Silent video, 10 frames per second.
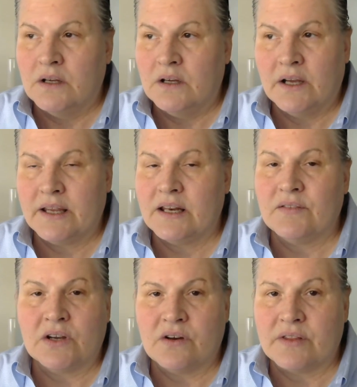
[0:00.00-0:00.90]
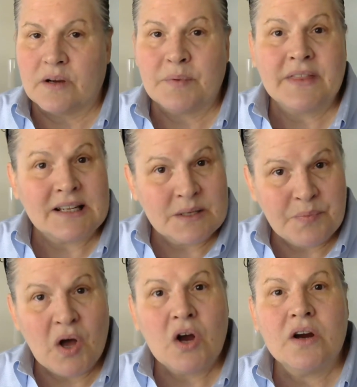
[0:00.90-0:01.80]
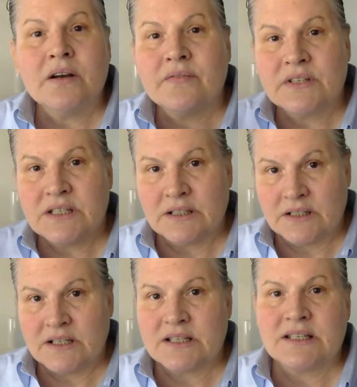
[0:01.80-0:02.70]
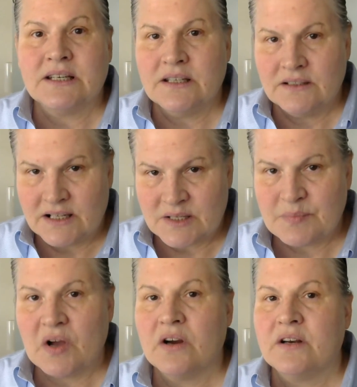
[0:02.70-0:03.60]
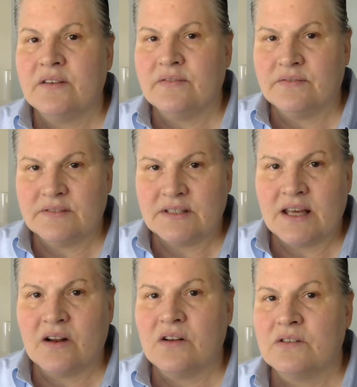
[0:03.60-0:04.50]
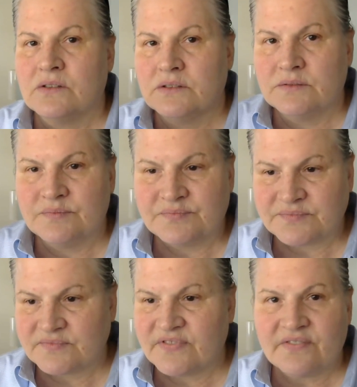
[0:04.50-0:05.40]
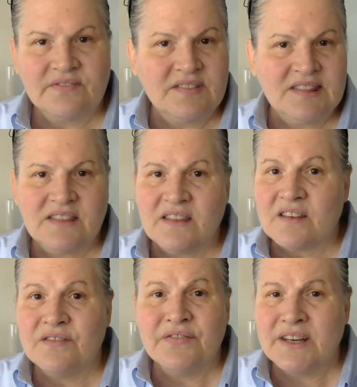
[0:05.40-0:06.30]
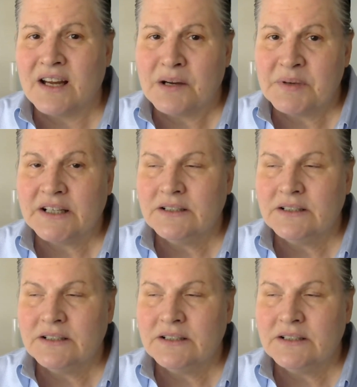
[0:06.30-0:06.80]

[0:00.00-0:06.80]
I can't even go there, but that's a part of the listing. That's part of that whole phenomena.